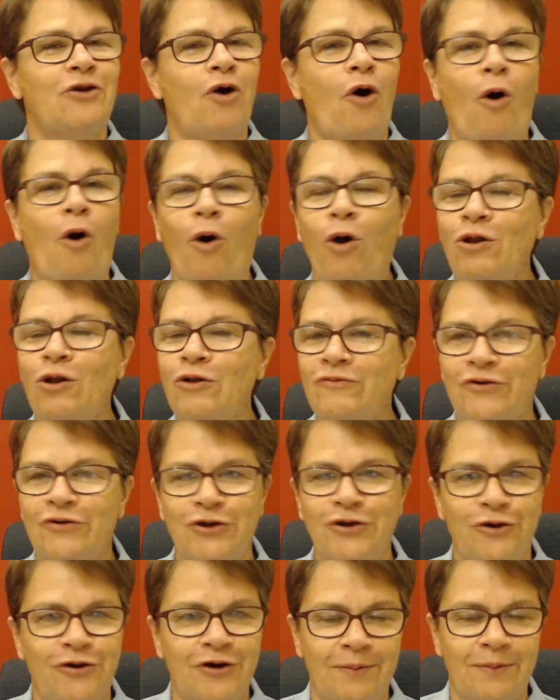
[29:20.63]
all over
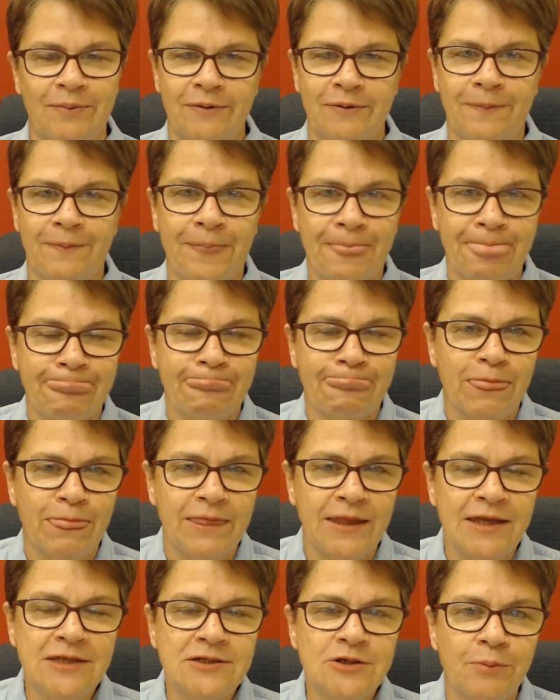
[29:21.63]
Europe,
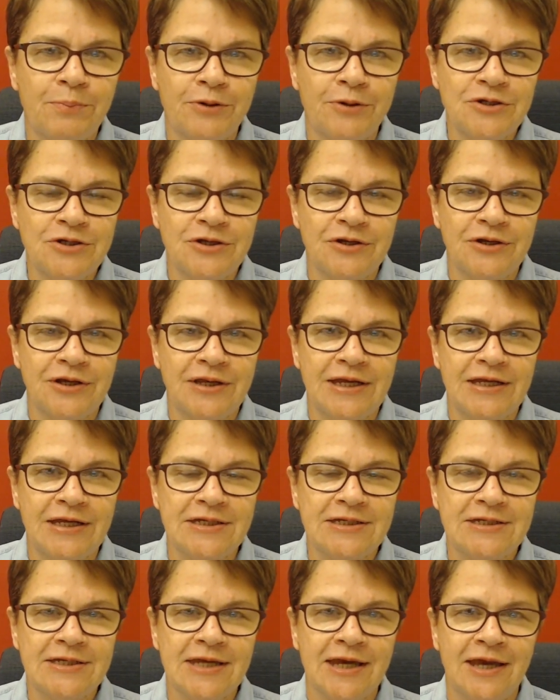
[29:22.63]
these
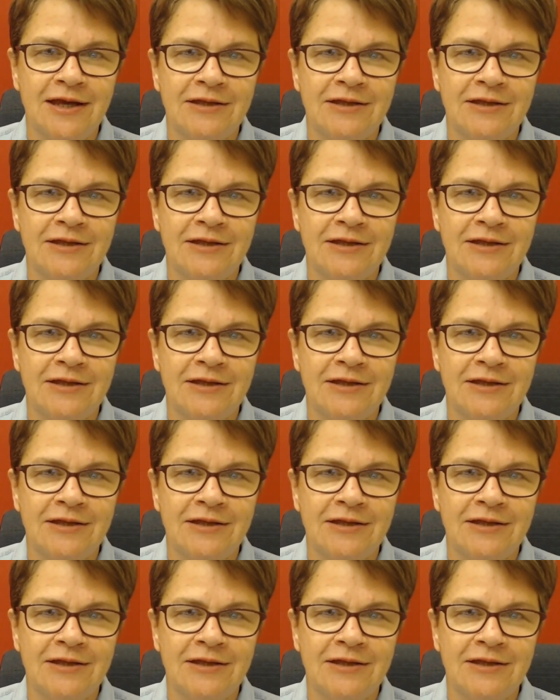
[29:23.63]
opportunities